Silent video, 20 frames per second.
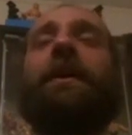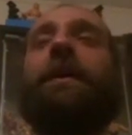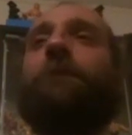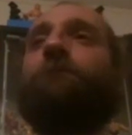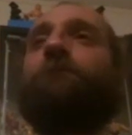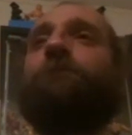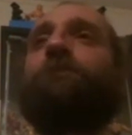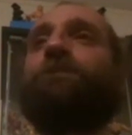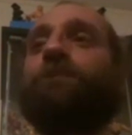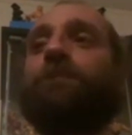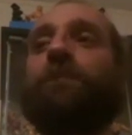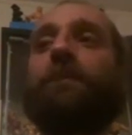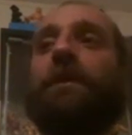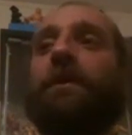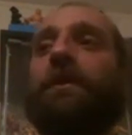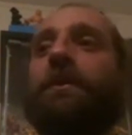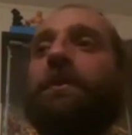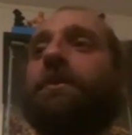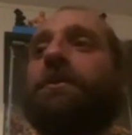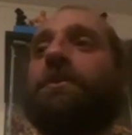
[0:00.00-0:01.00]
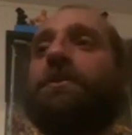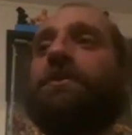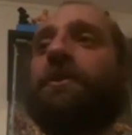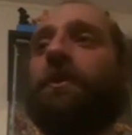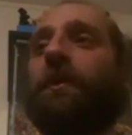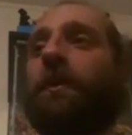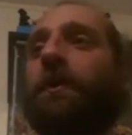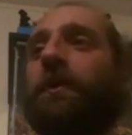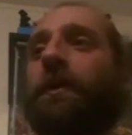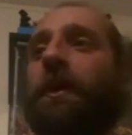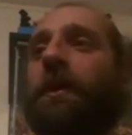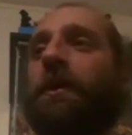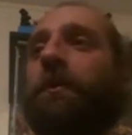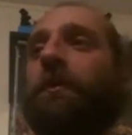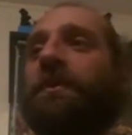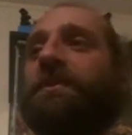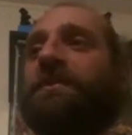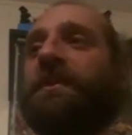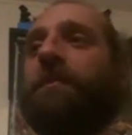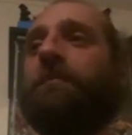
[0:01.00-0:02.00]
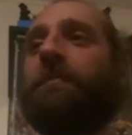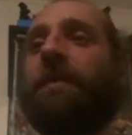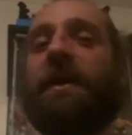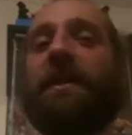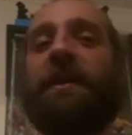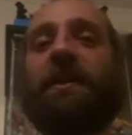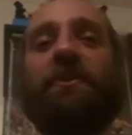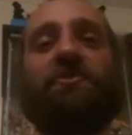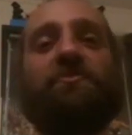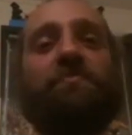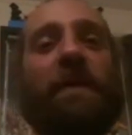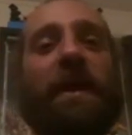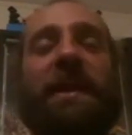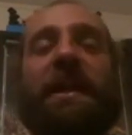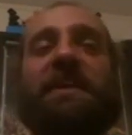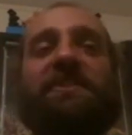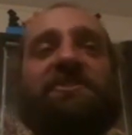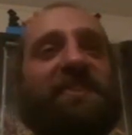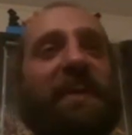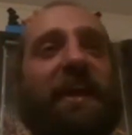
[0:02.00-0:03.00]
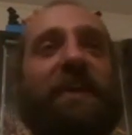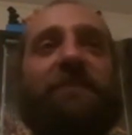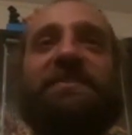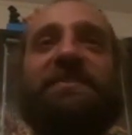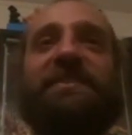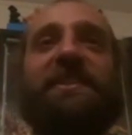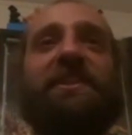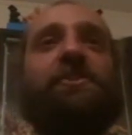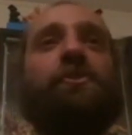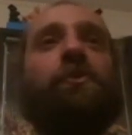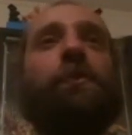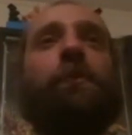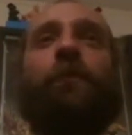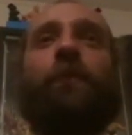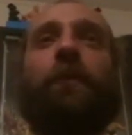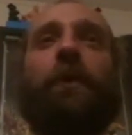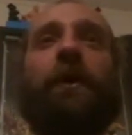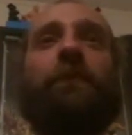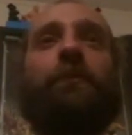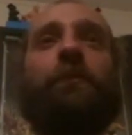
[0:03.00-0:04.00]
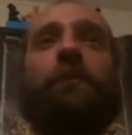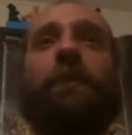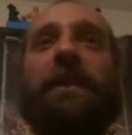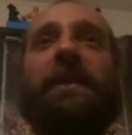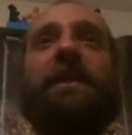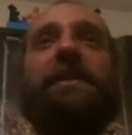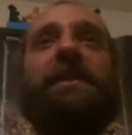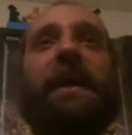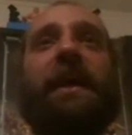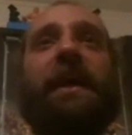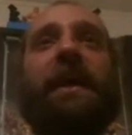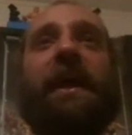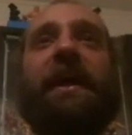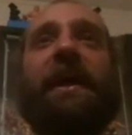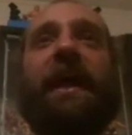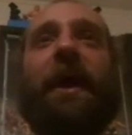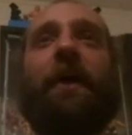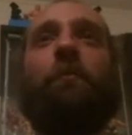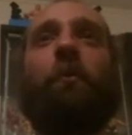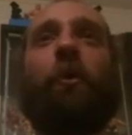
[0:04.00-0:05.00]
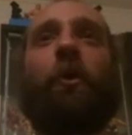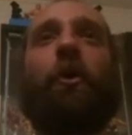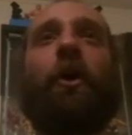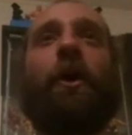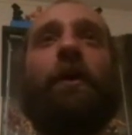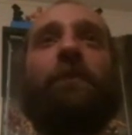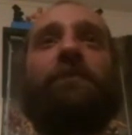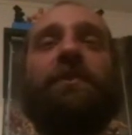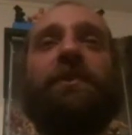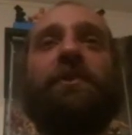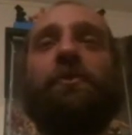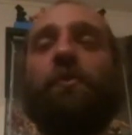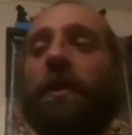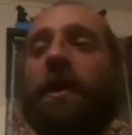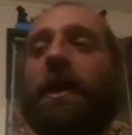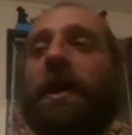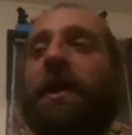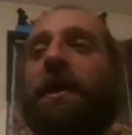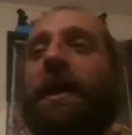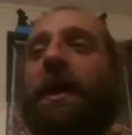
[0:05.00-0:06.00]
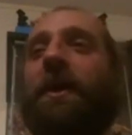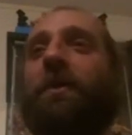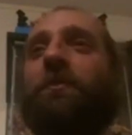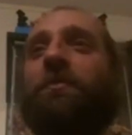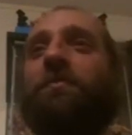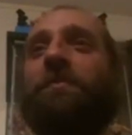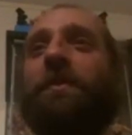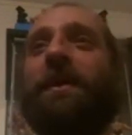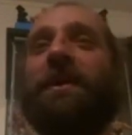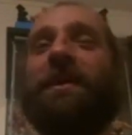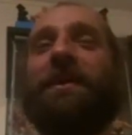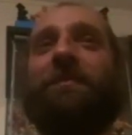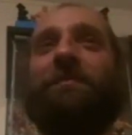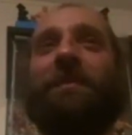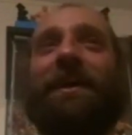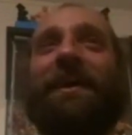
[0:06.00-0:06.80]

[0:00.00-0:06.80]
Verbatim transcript: "All right." So I go, "What's up, man?" He goes, "Man, I just haven't seen you forever. We need to hang out more often. You want to hang out with me?" And